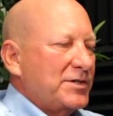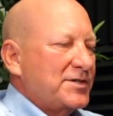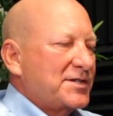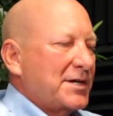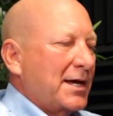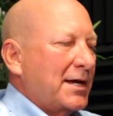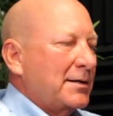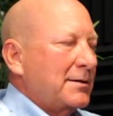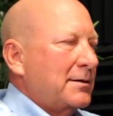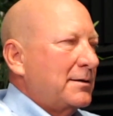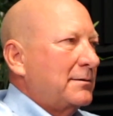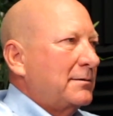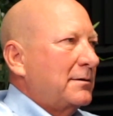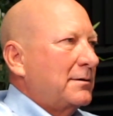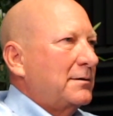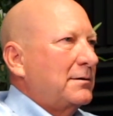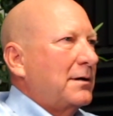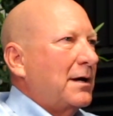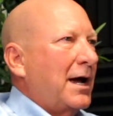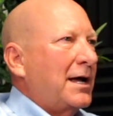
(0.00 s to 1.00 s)
say,
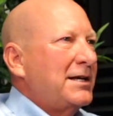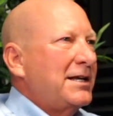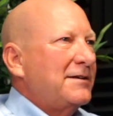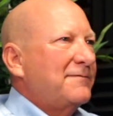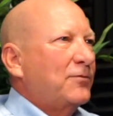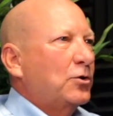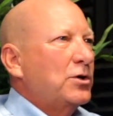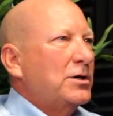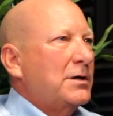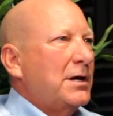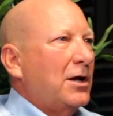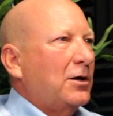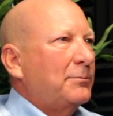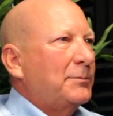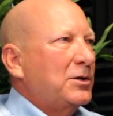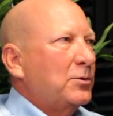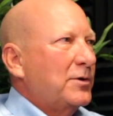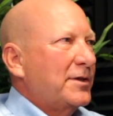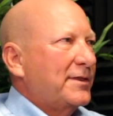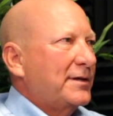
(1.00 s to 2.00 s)
I need for you to help
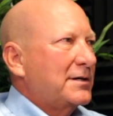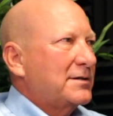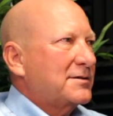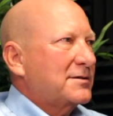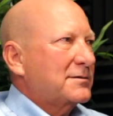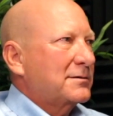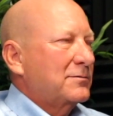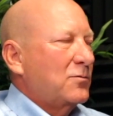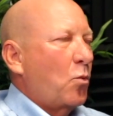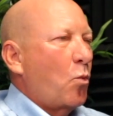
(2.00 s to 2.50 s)
me with this.